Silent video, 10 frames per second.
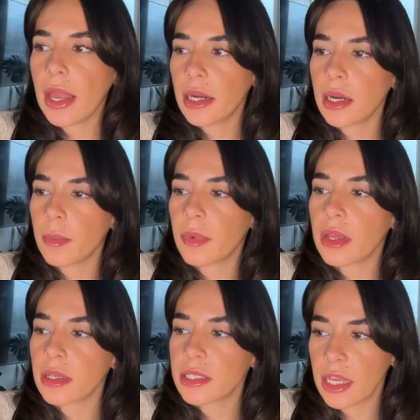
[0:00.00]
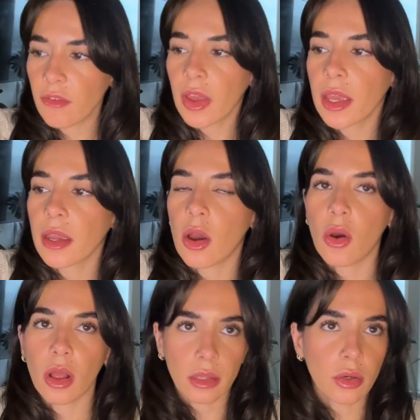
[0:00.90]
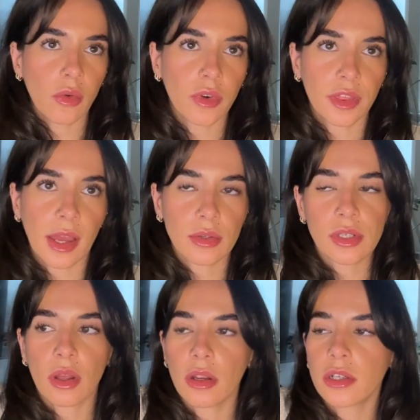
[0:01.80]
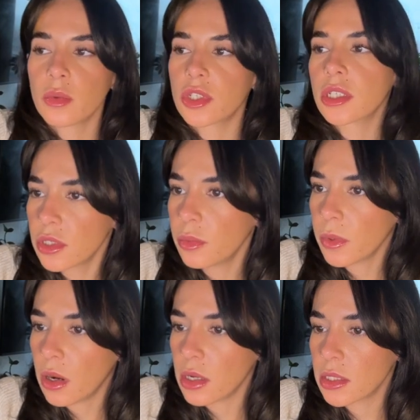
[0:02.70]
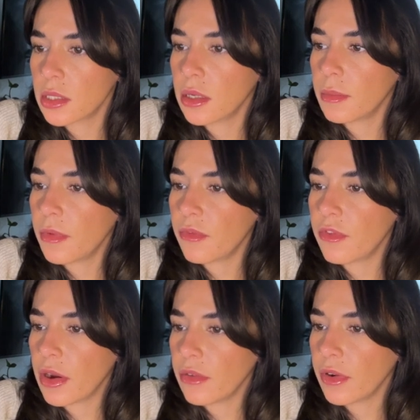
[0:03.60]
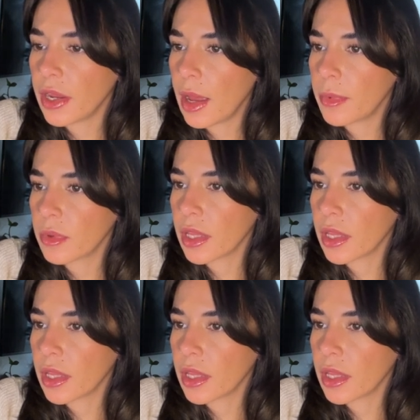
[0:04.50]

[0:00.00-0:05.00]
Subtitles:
ended up saving a little over $1,000, which is super awesome. I'm very, very happy with